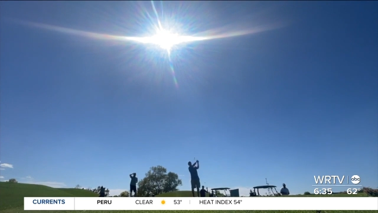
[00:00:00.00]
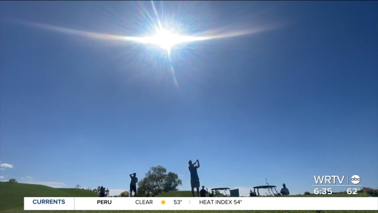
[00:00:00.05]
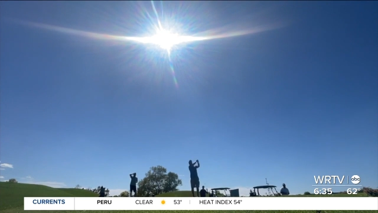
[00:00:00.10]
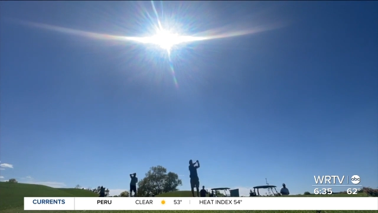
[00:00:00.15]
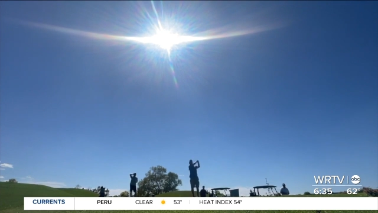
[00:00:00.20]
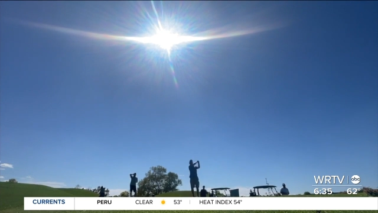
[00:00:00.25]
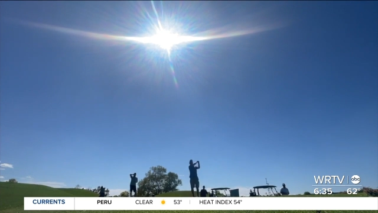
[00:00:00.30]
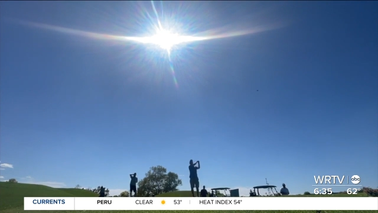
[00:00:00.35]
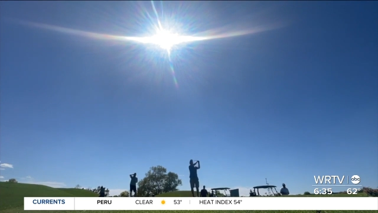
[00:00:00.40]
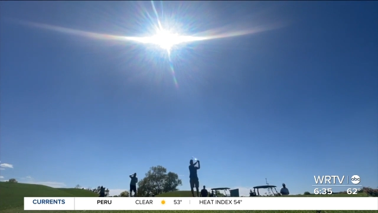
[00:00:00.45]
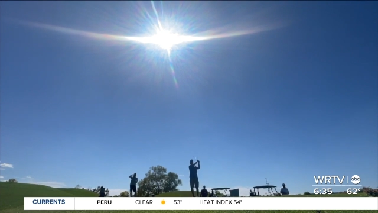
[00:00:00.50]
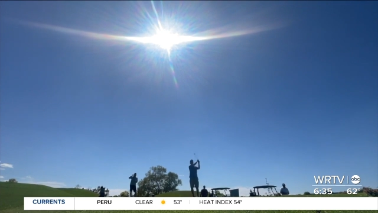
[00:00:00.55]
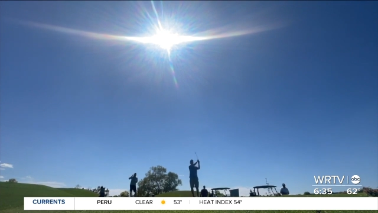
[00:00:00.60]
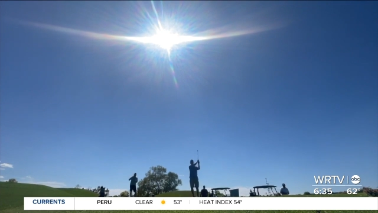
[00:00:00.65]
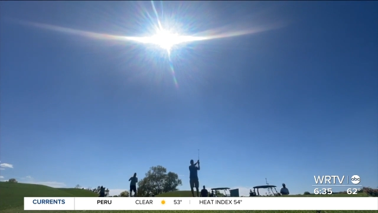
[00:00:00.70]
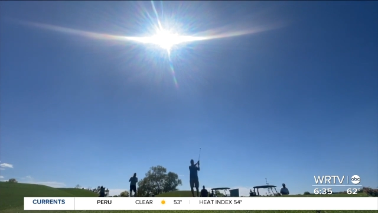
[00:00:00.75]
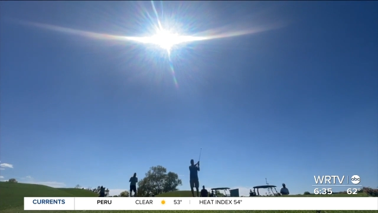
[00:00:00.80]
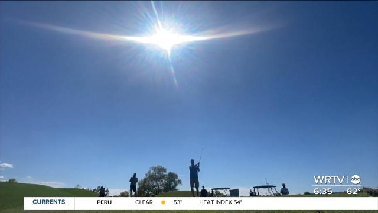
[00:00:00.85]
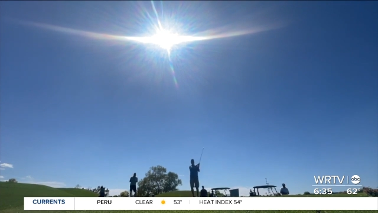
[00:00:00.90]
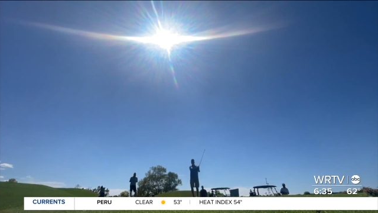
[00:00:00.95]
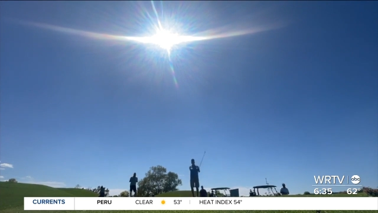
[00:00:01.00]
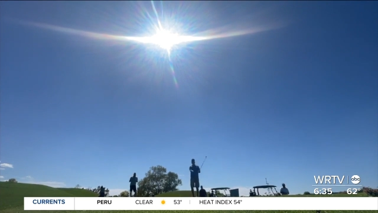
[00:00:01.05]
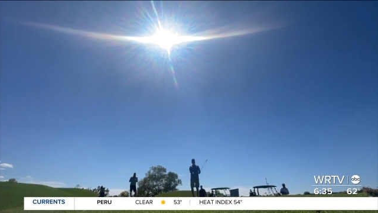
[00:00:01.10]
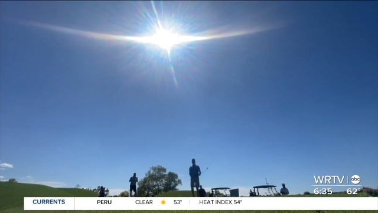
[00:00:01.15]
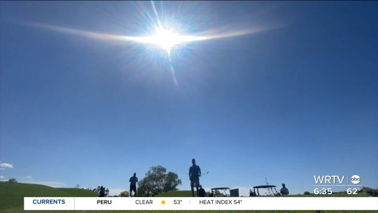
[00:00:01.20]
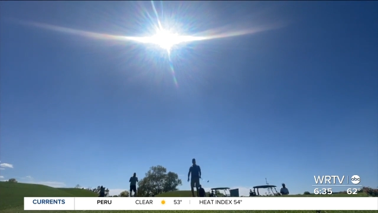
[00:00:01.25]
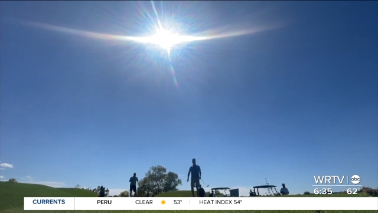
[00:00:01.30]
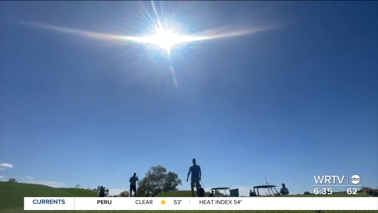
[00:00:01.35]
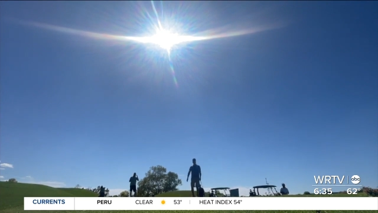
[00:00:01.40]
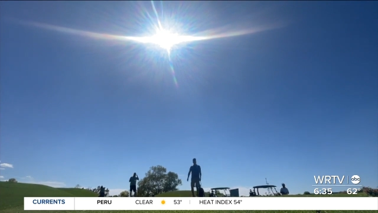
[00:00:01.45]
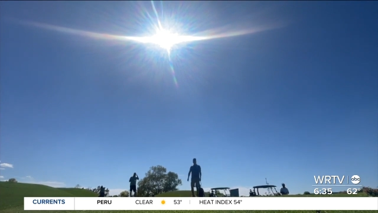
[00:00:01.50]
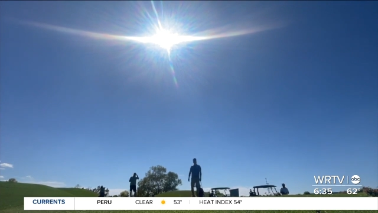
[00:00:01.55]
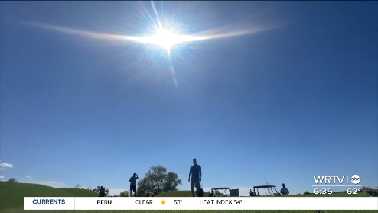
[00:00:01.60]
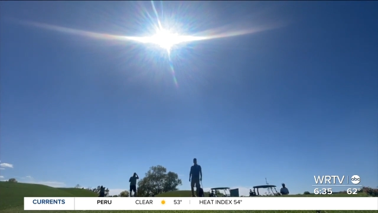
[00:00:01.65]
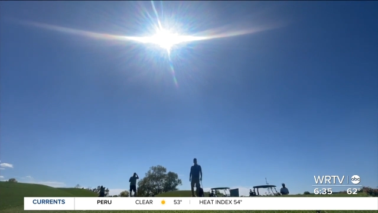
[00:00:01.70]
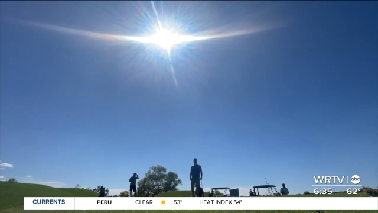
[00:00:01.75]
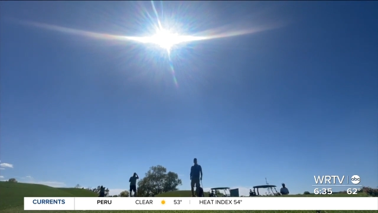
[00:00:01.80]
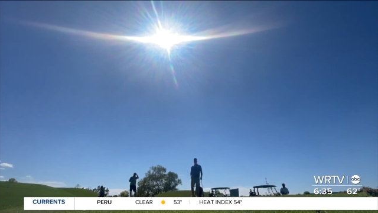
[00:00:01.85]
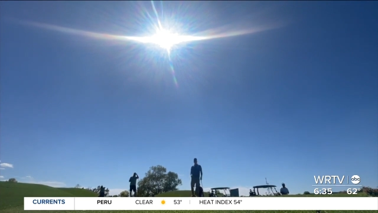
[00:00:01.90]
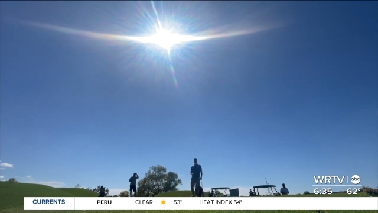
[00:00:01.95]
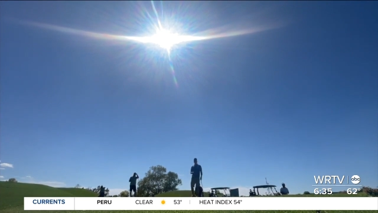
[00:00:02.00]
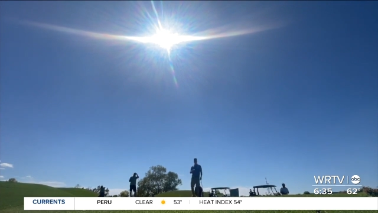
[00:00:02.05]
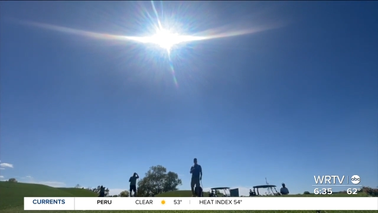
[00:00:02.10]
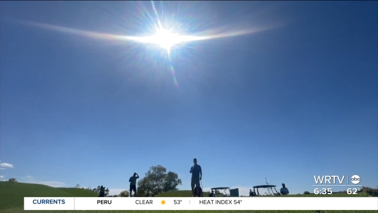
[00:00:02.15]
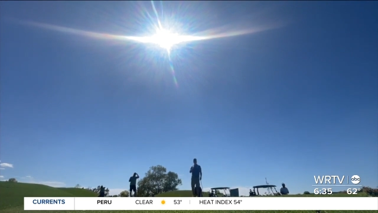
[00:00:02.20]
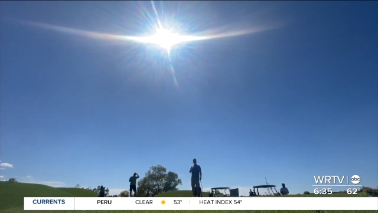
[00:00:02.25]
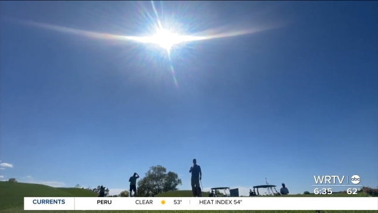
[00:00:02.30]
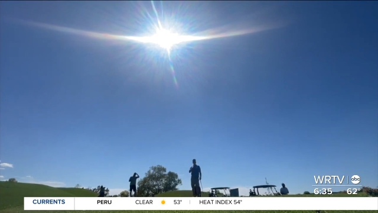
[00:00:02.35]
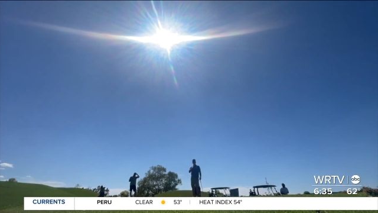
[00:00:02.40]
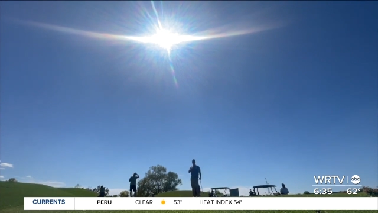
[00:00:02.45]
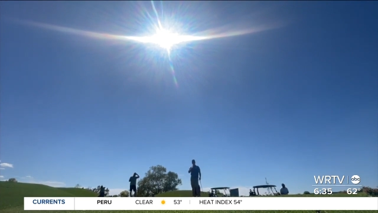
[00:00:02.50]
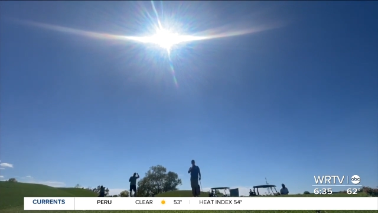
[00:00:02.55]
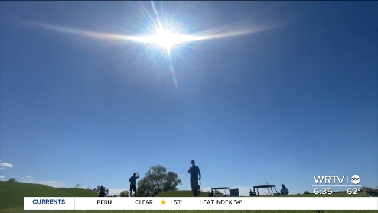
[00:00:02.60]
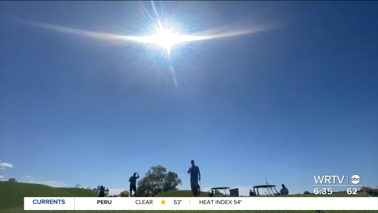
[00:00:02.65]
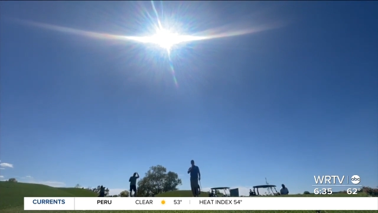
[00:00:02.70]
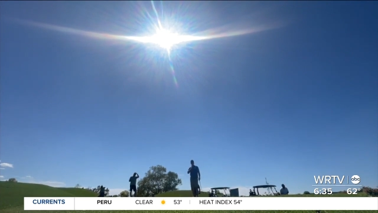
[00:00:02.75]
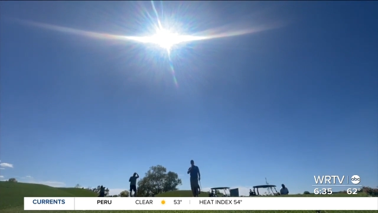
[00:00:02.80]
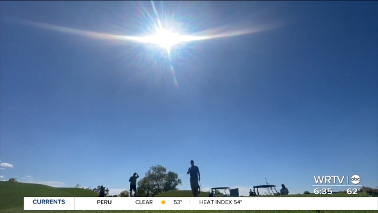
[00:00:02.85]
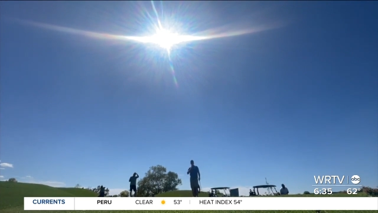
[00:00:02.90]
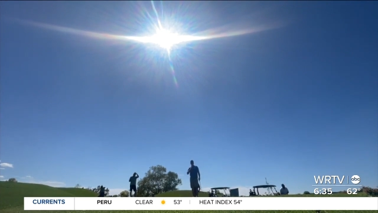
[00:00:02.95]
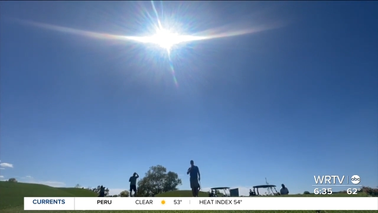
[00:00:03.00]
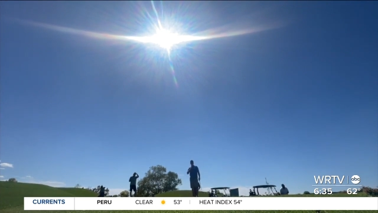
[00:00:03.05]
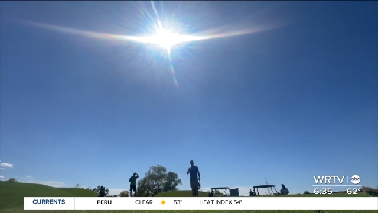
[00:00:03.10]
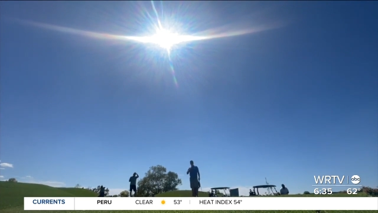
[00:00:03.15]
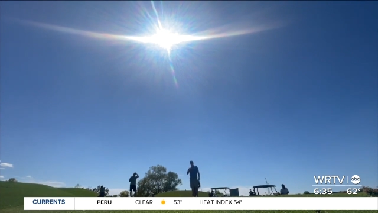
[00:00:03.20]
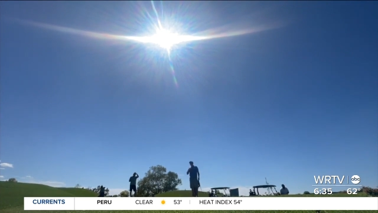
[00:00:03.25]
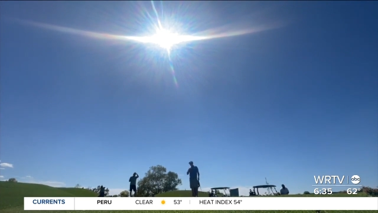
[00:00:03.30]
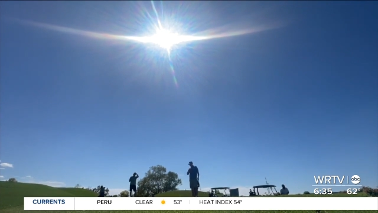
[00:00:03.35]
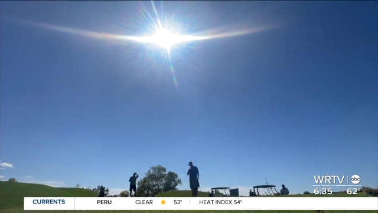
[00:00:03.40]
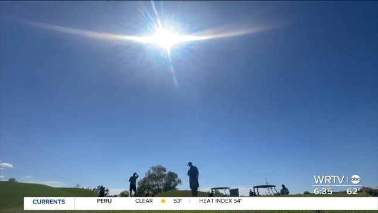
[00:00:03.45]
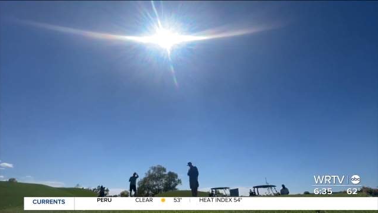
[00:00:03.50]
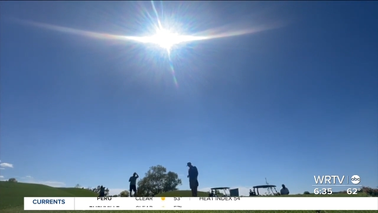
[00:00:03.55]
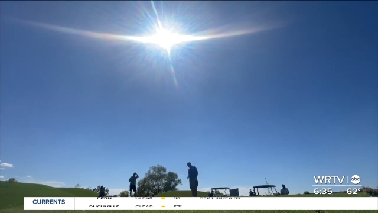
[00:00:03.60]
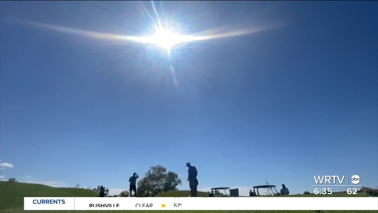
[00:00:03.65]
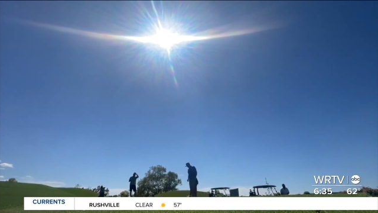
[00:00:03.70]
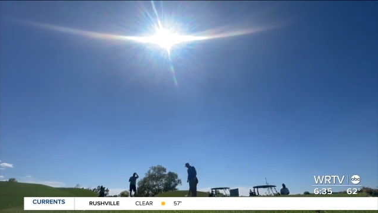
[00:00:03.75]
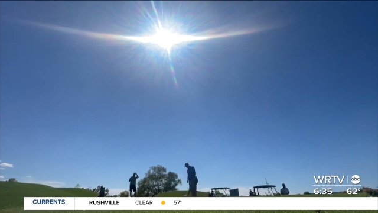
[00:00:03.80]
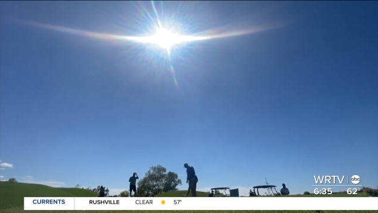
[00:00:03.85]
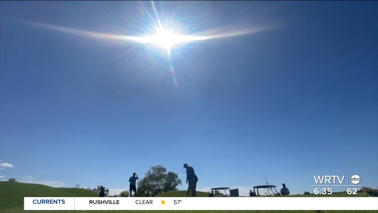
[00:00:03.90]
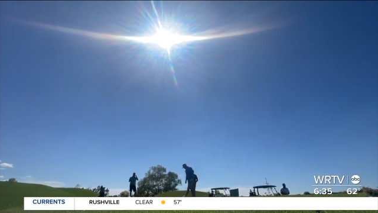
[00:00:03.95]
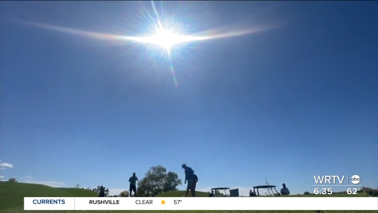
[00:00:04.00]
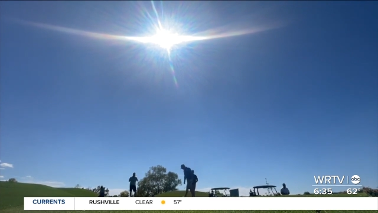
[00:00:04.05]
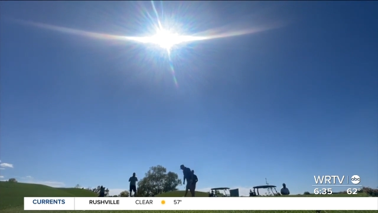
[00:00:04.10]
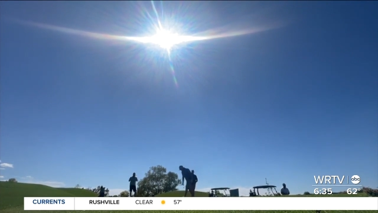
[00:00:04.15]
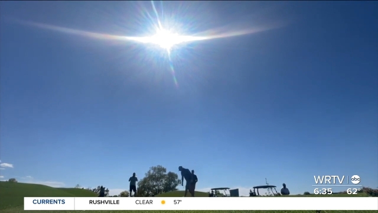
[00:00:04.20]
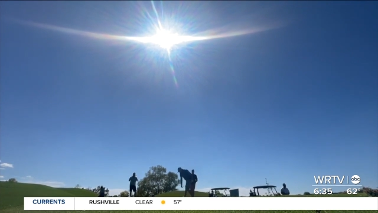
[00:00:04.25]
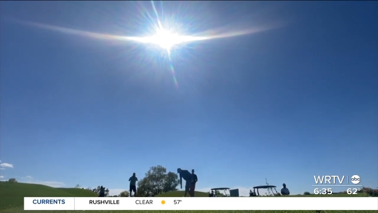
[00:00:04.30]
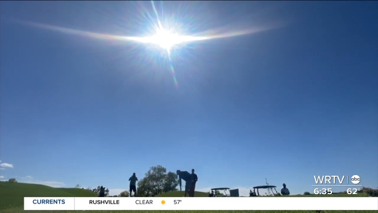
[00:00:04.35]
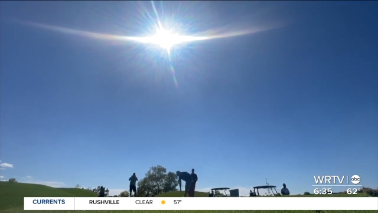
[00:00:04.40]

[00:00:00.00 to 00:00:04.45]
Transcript: Nobody's mouth can be seen.